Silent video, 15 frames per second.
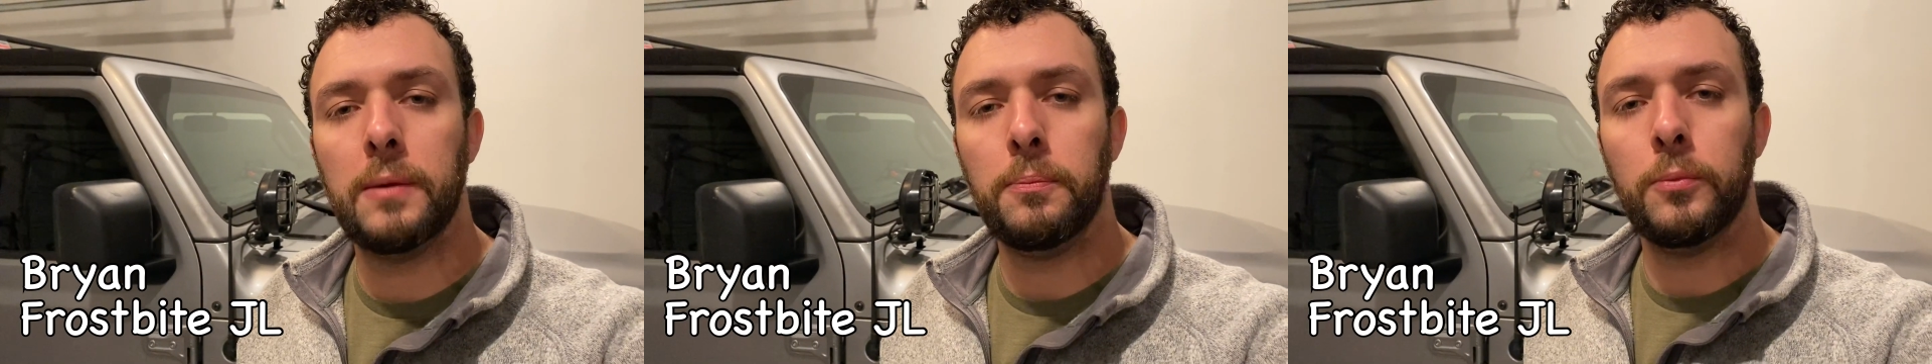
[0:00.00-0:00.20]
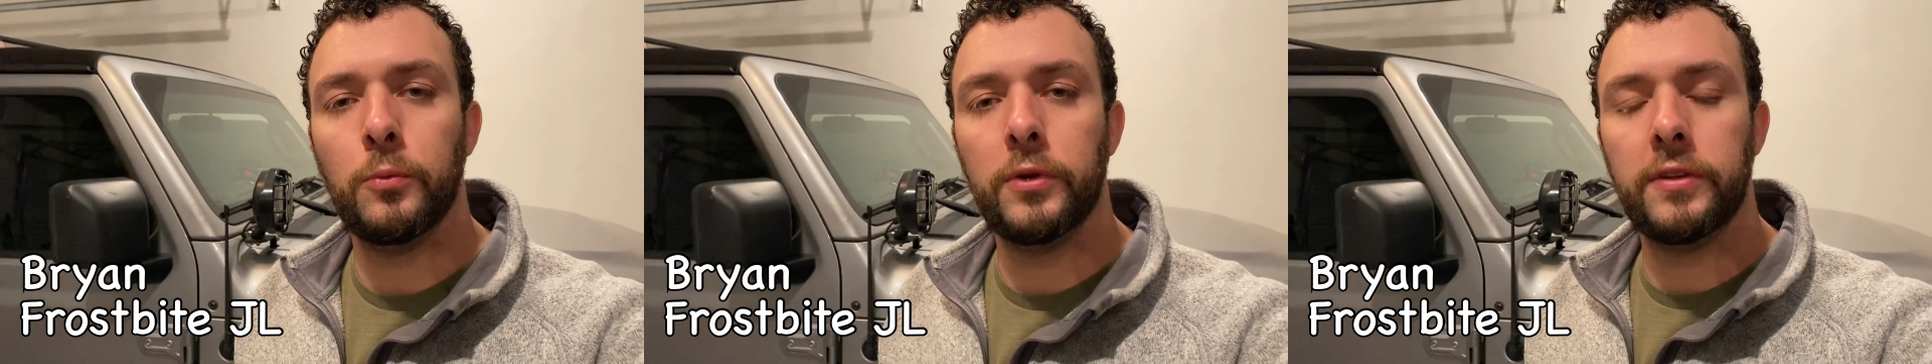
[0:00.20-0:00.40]

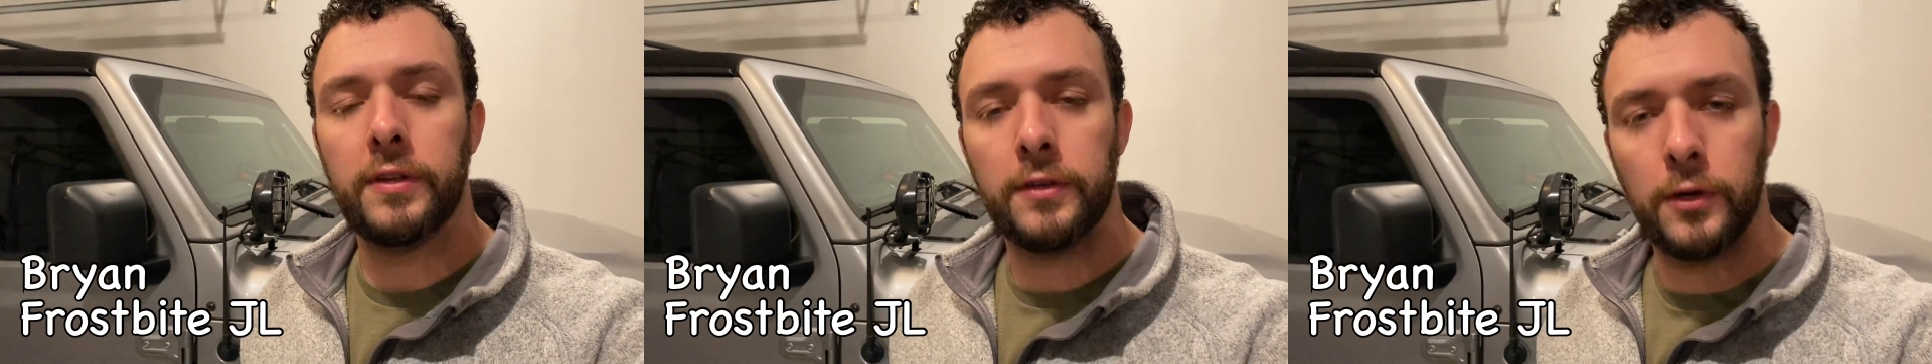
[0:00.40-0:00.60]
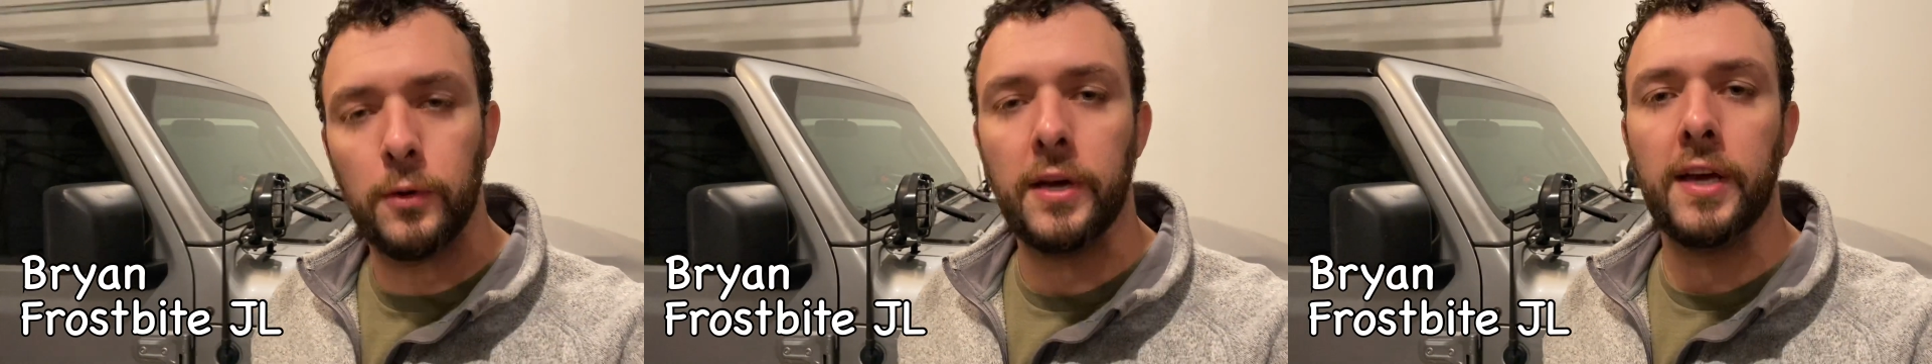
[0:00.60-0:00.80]
We did go
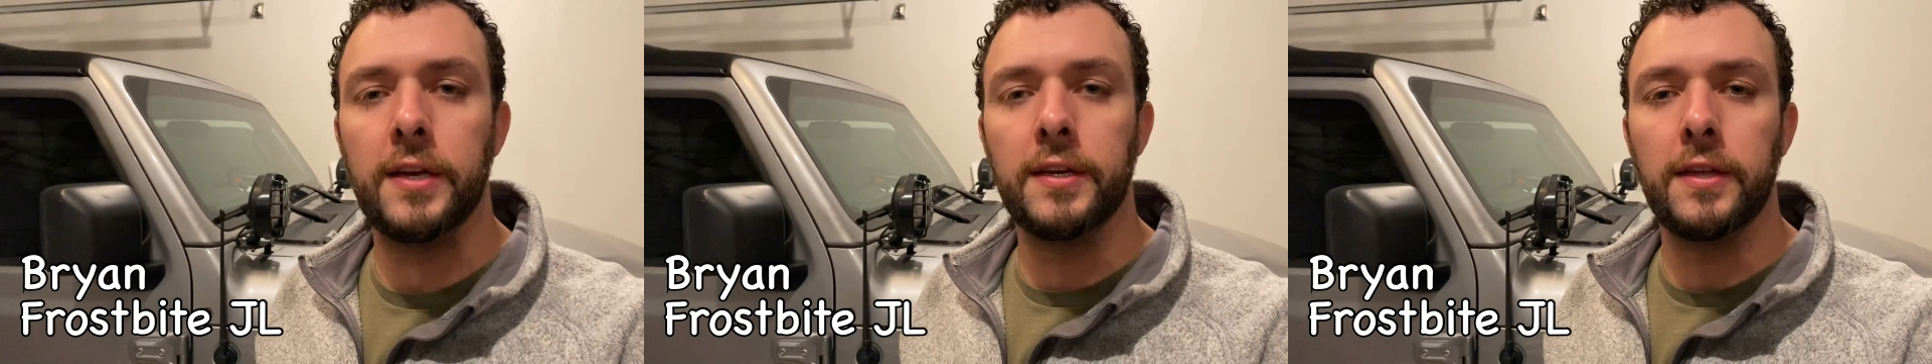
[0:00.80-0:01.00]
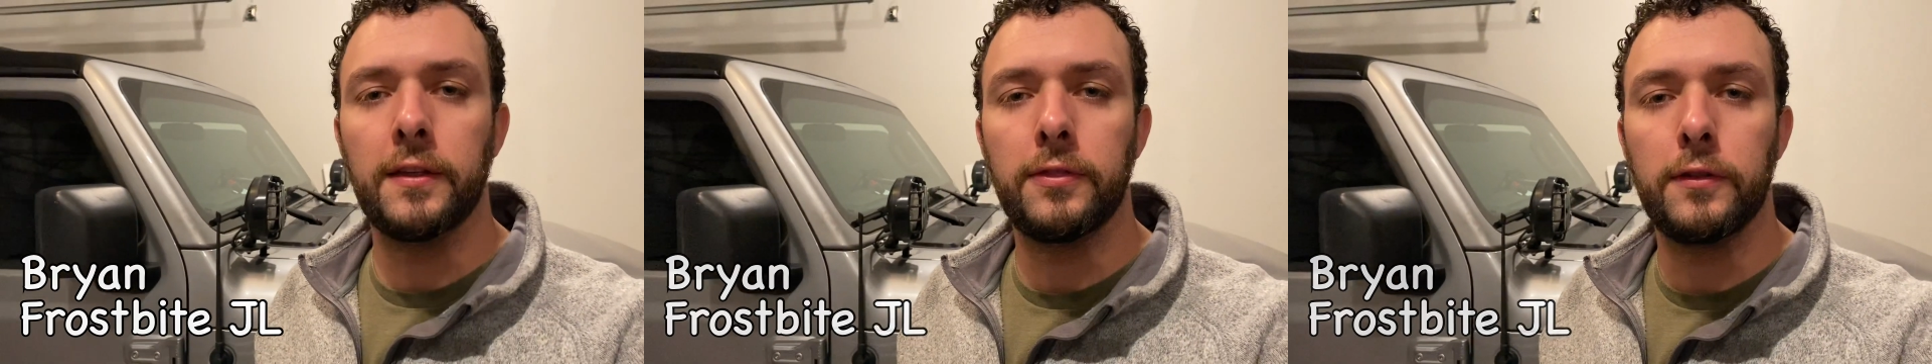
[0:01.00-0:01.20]
ahead and
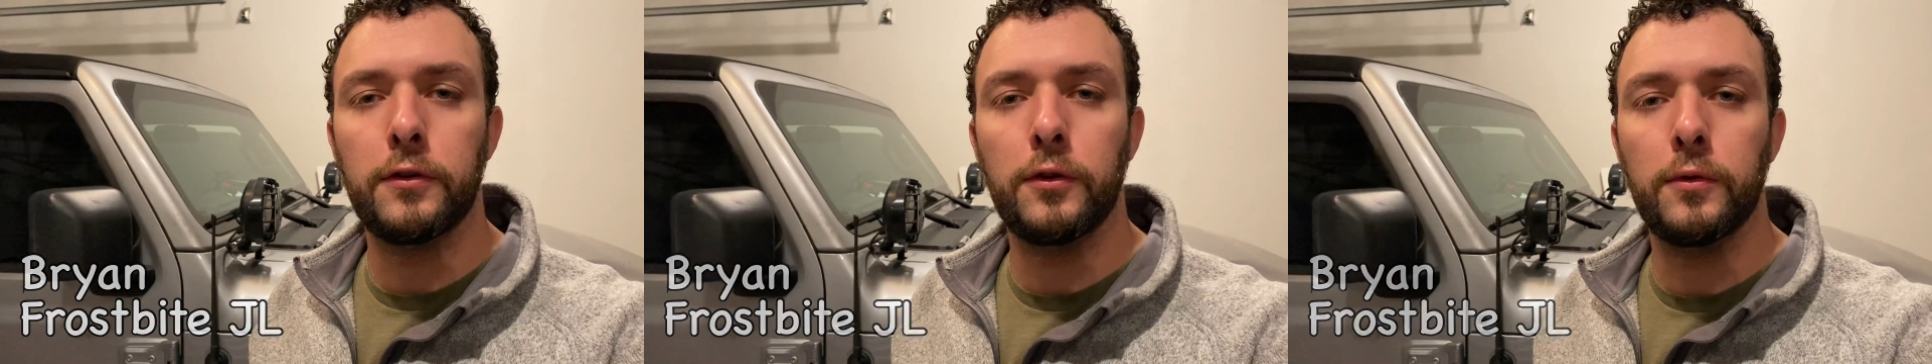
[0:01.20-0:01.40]
get the new